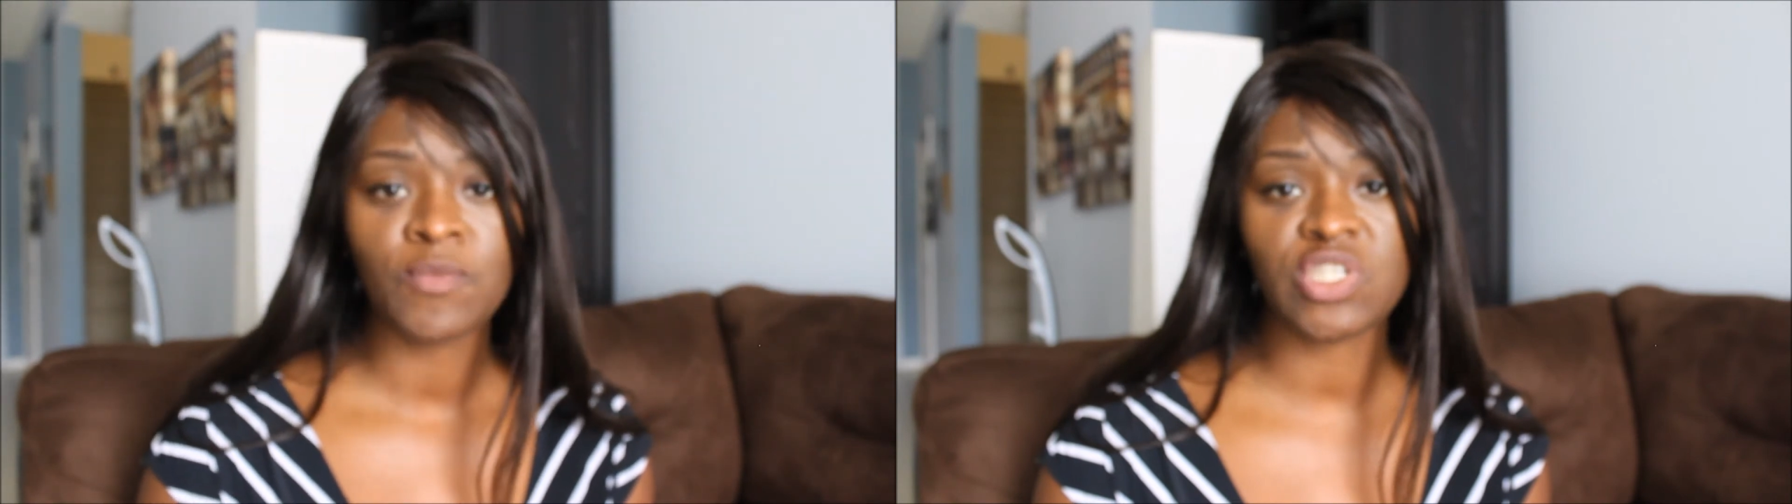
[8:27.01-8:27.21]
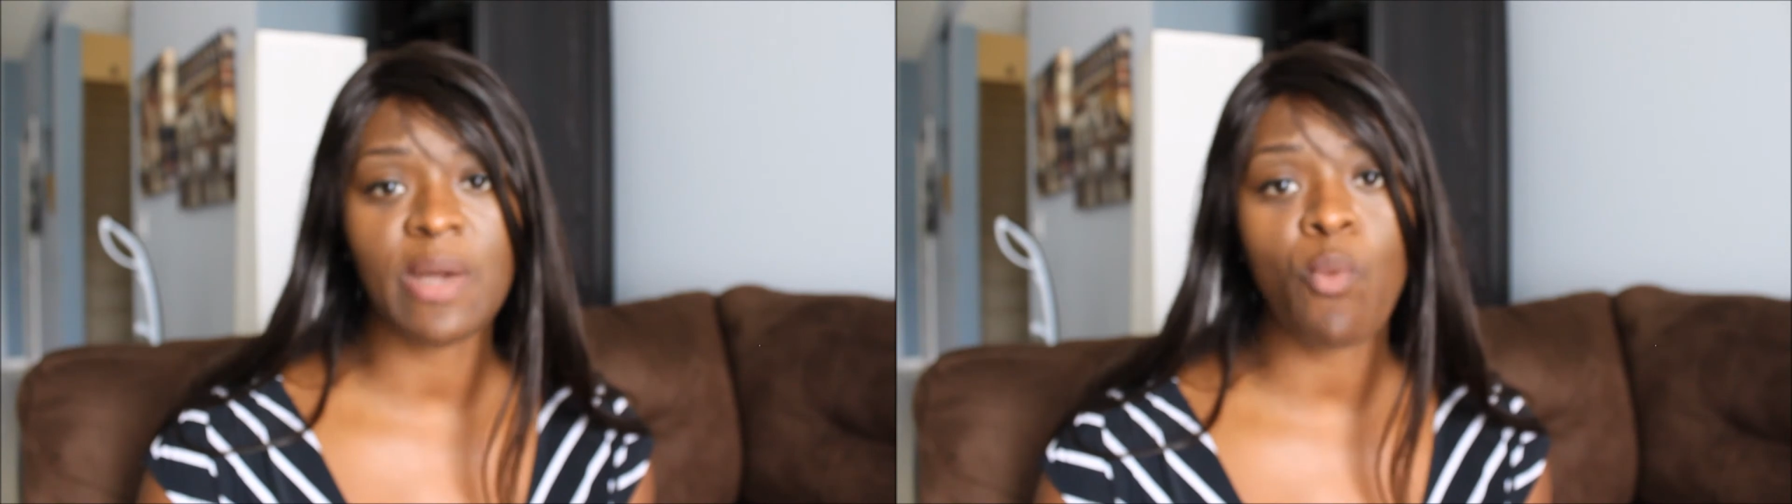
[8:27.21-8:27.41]

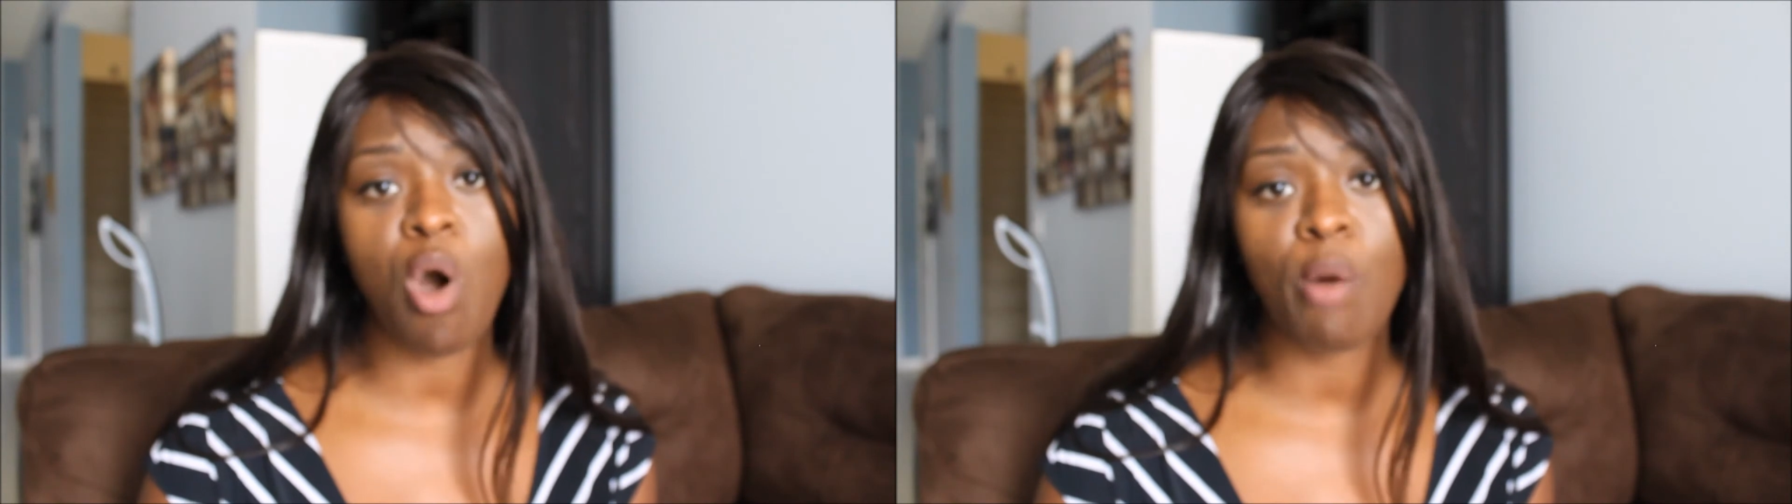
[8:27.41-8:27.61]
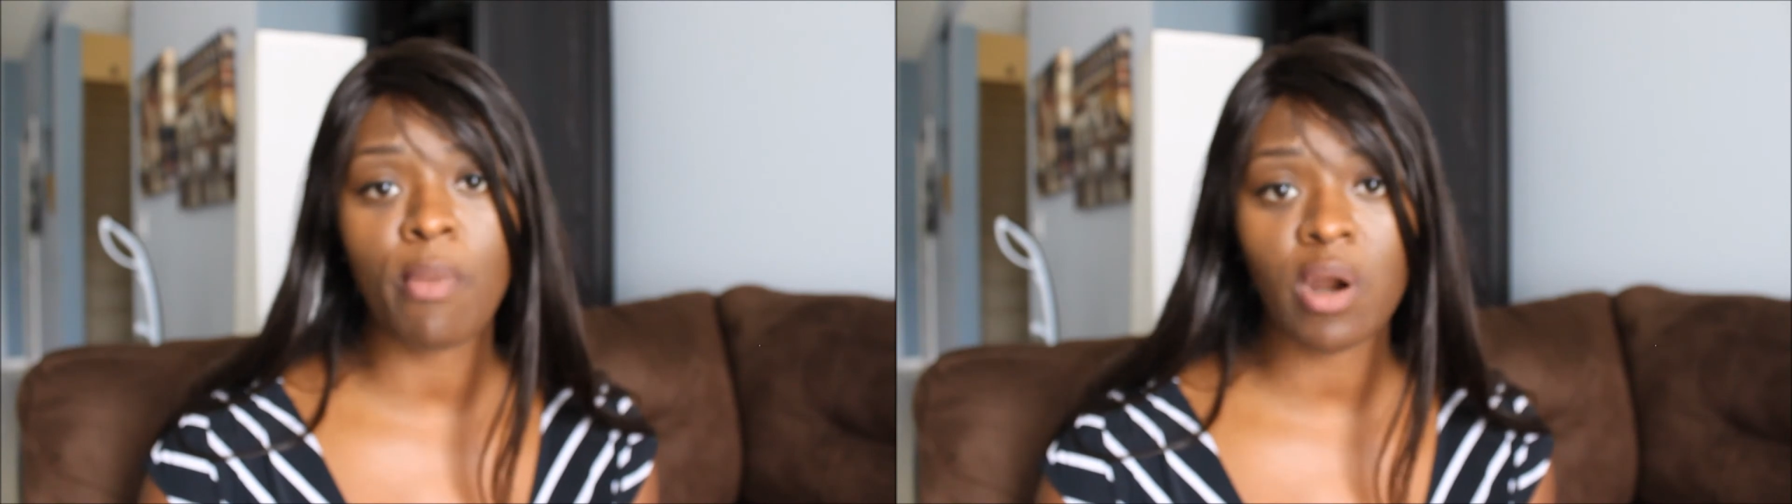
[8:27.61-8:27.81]
some
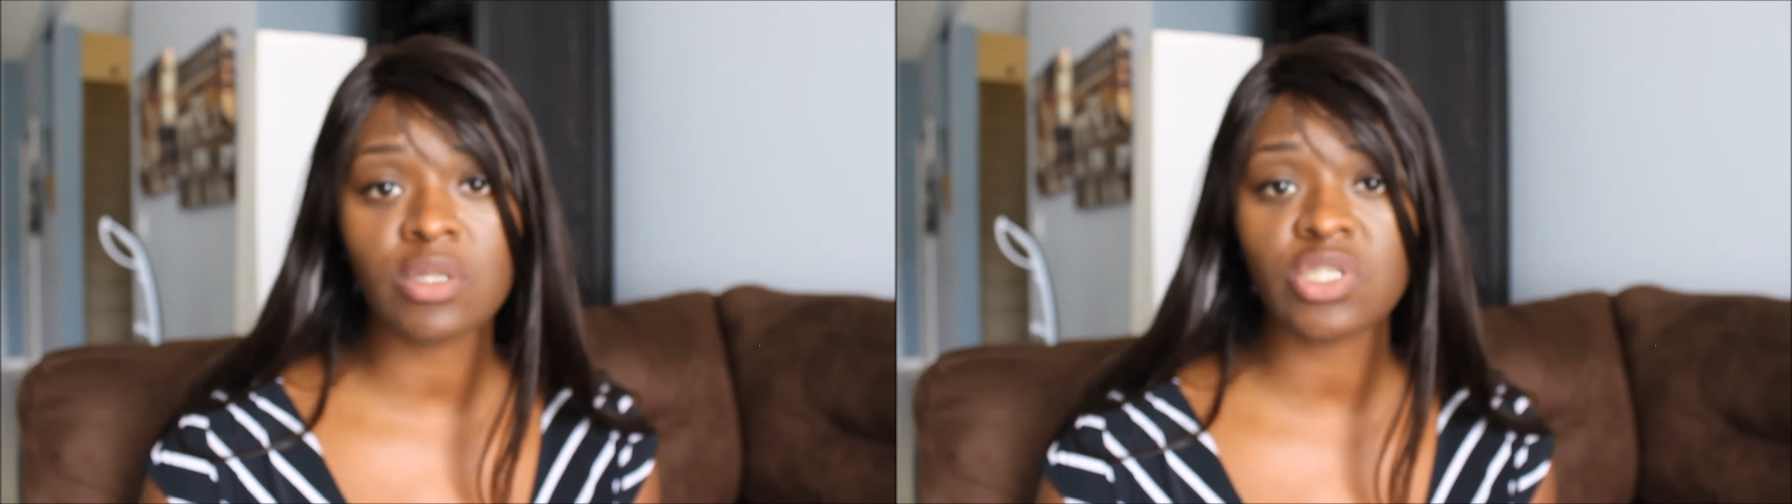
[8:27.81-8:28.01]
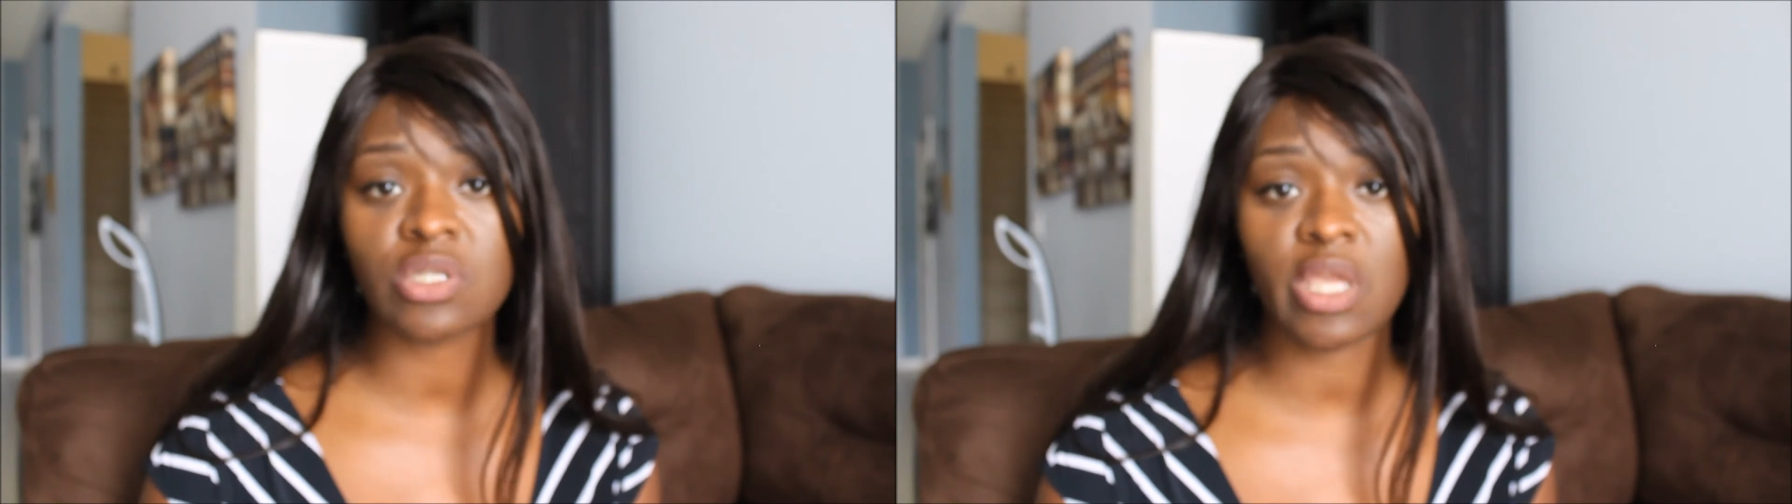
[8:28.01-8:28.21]
Walmarts